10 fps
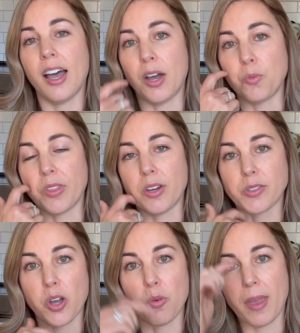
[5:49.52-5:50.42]
with
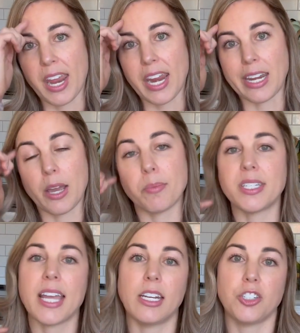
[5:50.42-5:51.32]
those homemade
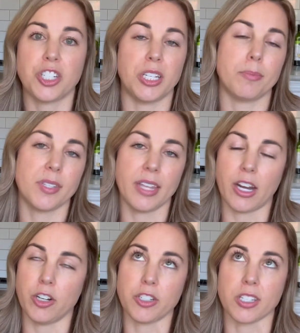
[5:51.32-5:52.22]
potato chips. They
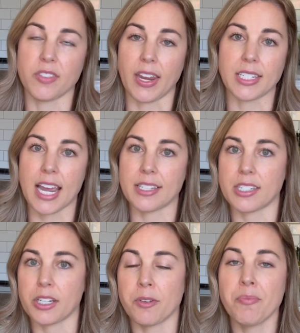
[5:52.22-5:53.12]
are just
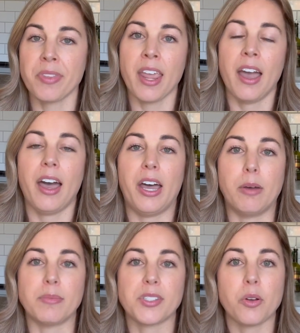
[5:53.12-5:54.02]
fantastic.
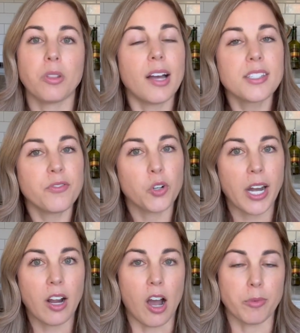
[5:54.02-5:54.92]
So lots of
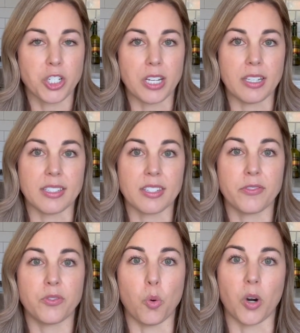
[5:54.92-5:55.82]
great options
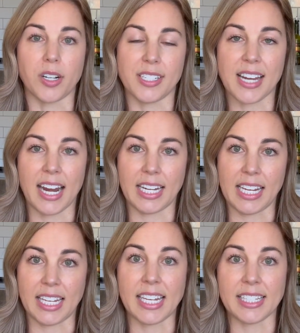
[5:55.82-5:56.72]
for
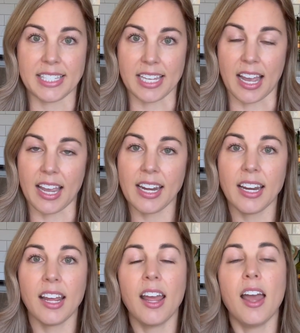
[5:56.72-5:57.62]
dining
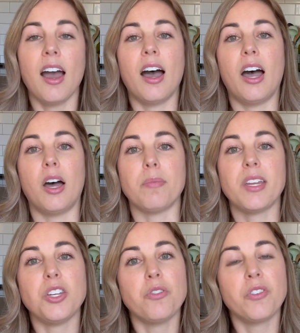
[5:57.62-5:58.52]
inside.
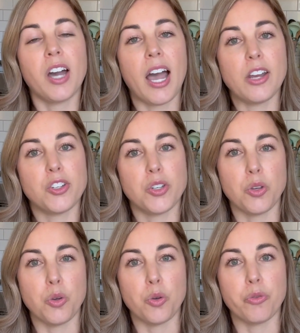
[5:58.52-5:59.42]
Then you've got
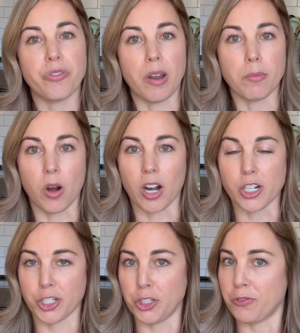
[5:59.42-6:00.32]
two fun
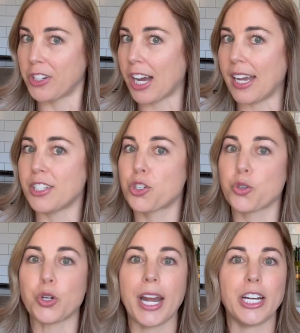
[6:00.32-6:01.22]
bars. You've got
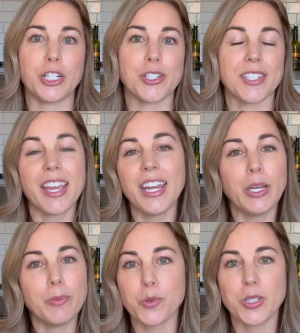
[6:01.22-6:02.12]
Trader
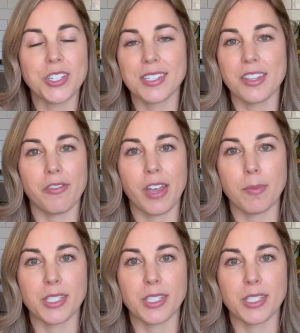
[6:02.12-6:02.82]
Sam's, which is the famous